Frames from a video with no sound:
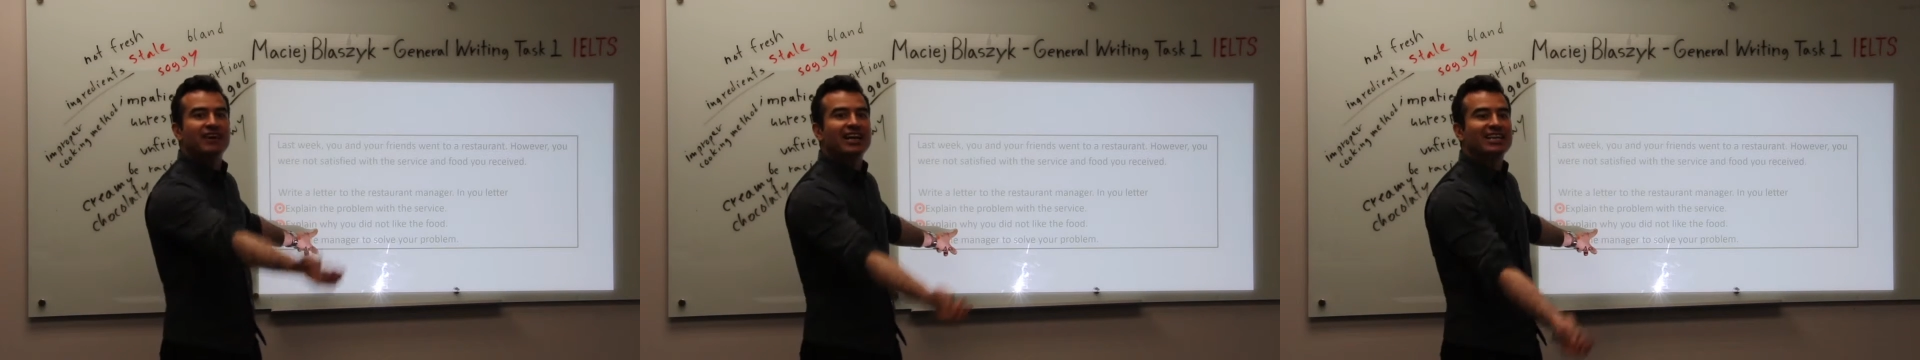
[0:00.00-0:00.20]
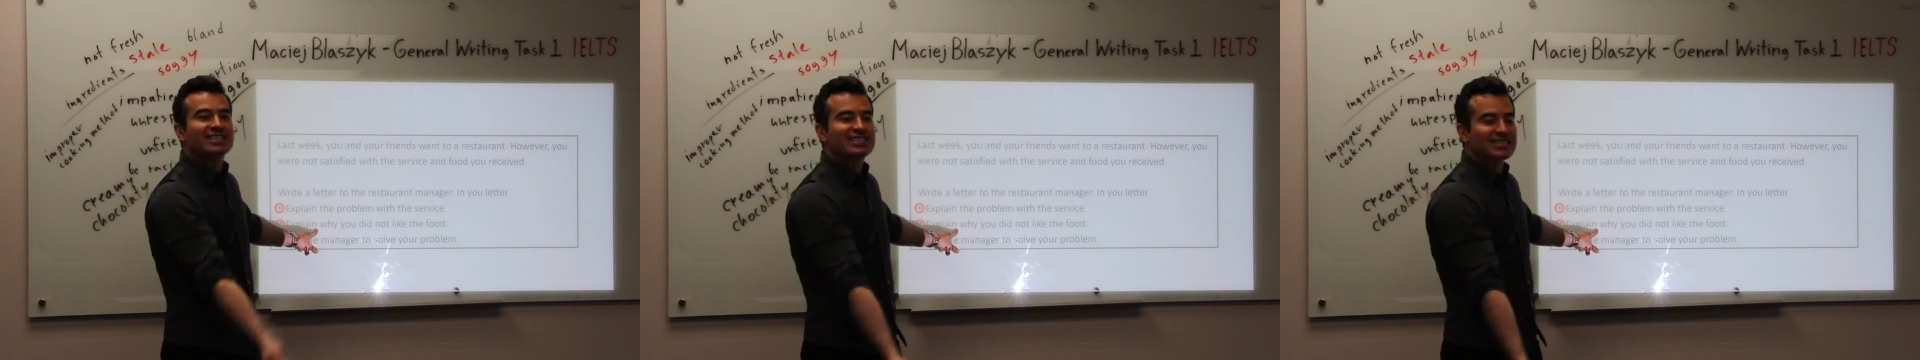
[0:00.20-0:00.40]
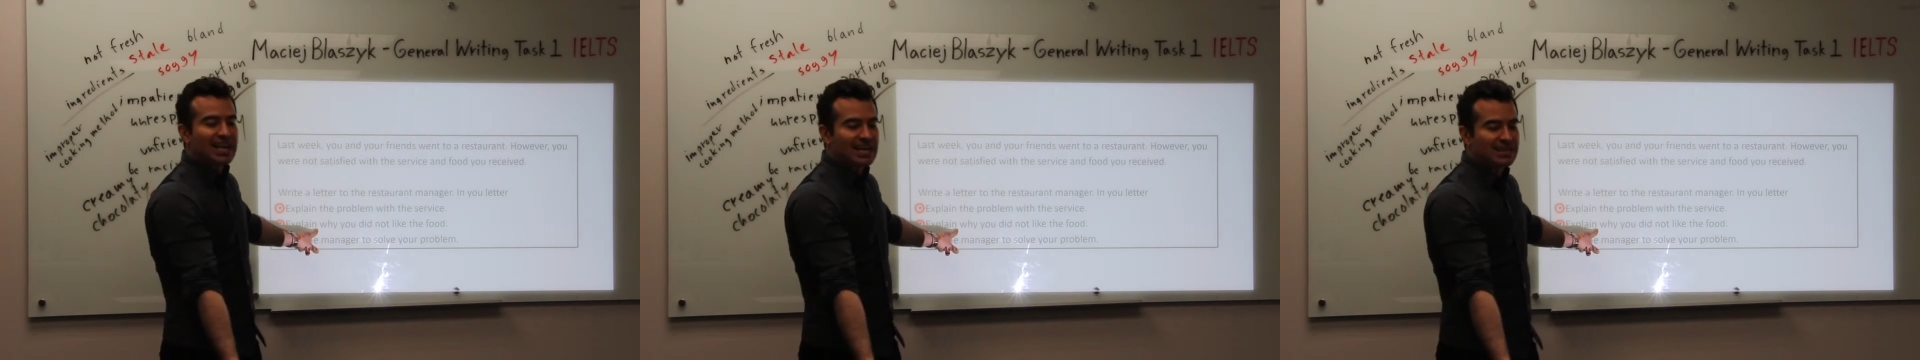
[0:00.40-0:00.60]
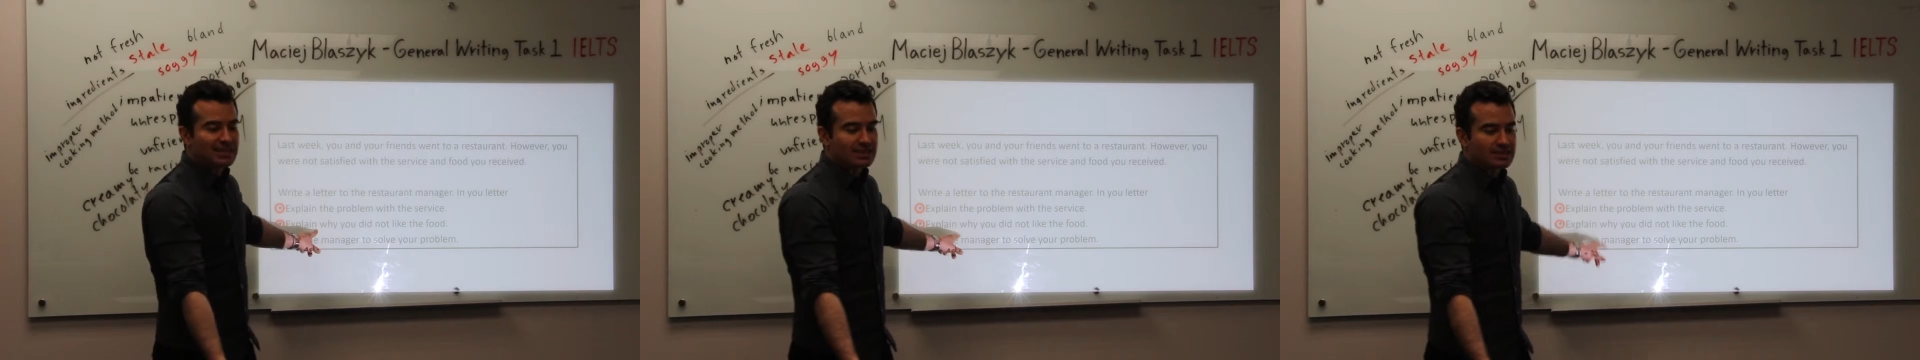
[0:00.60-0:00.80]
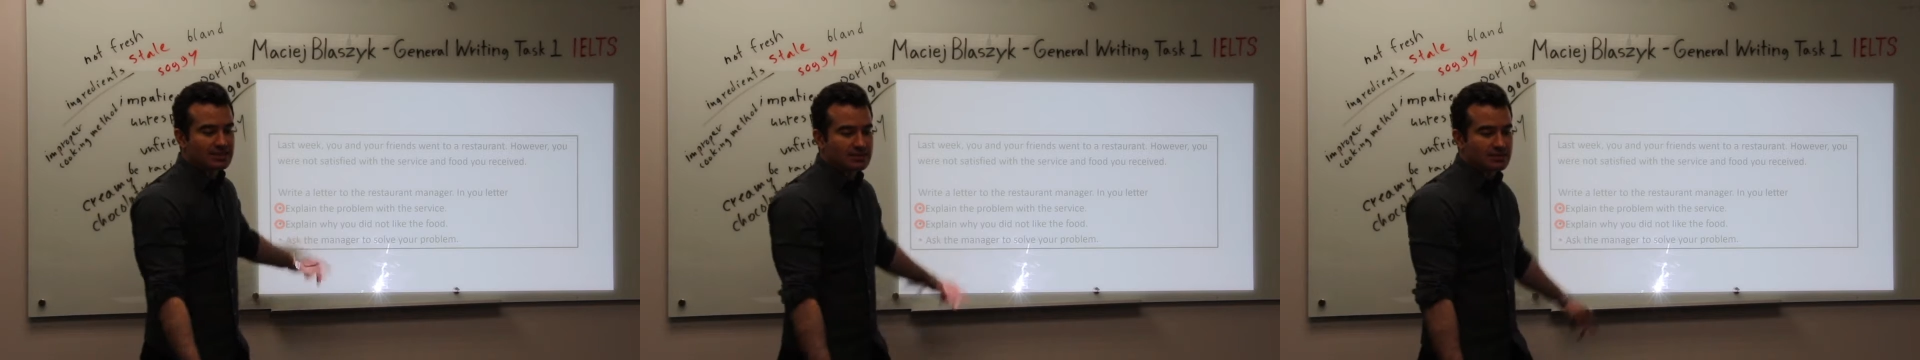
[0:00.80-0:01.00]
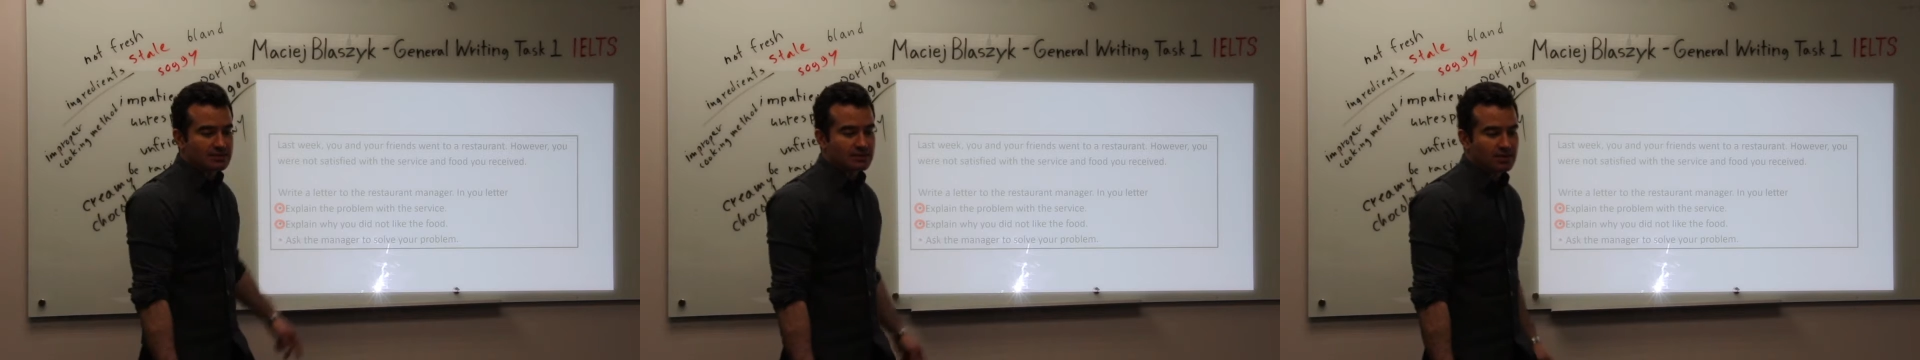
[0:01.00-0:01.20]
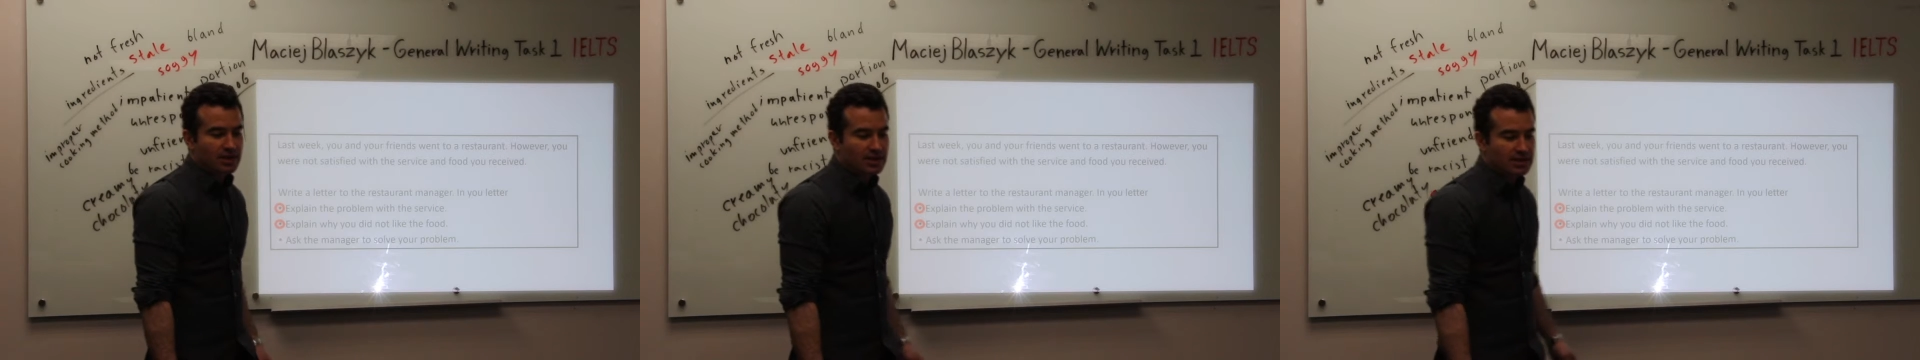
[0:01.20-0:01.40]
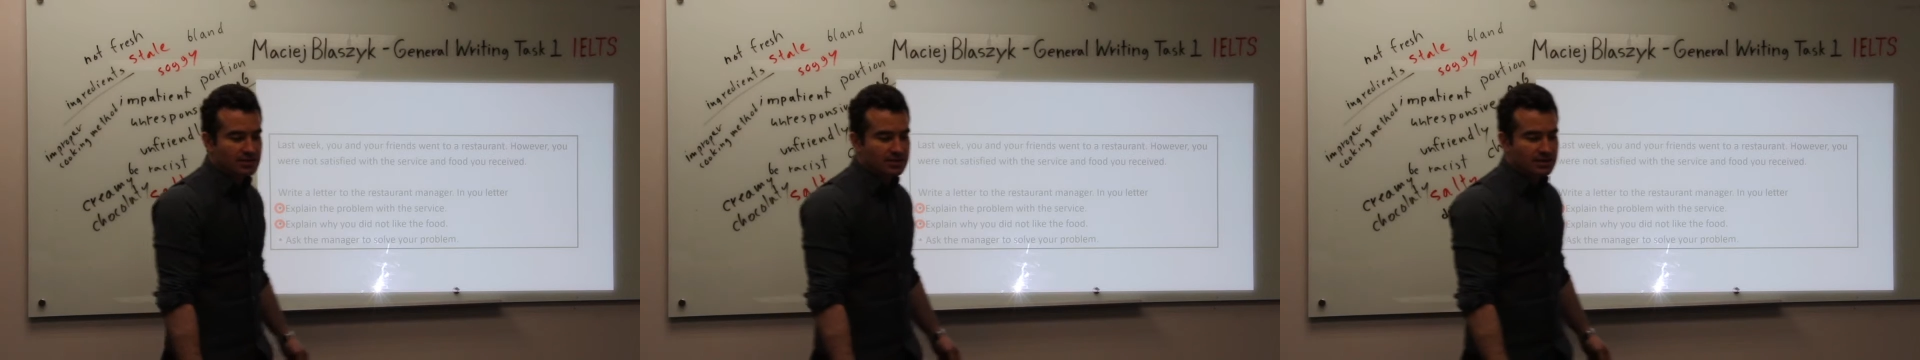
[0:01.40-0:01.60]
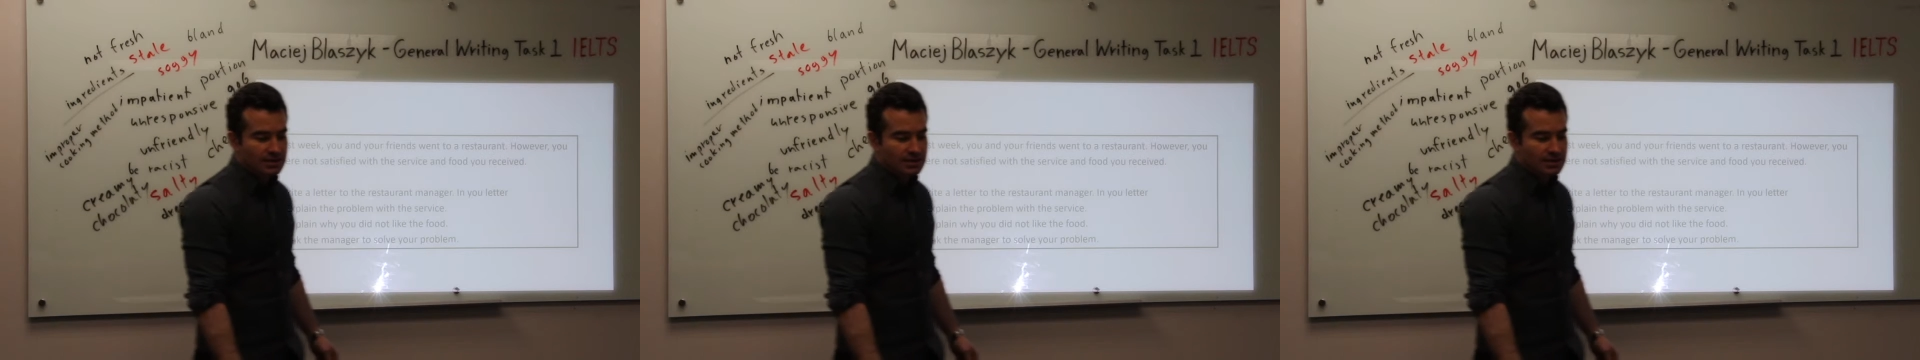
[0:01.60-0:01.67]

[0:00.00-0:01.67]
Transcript: Extend it, right?